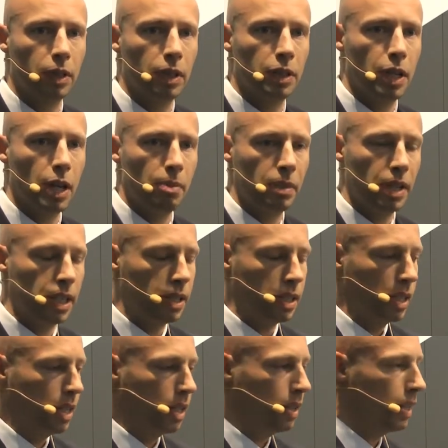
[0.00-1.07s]
contaminate
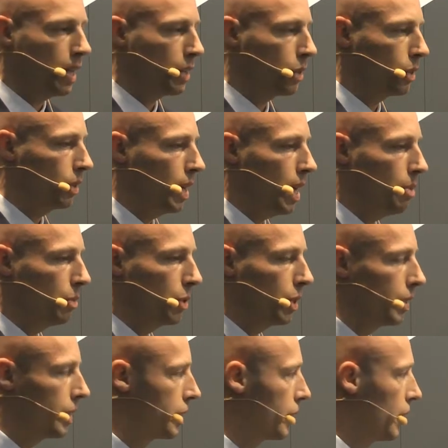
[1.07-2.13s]
the actual
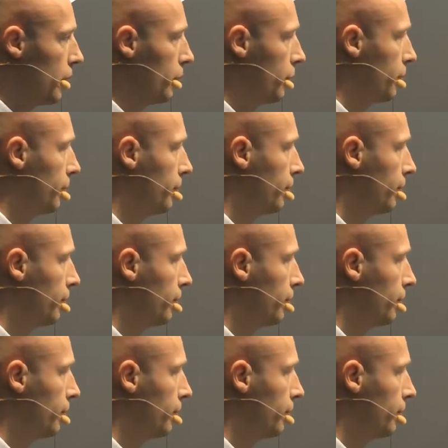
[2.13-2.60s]
embryo itself.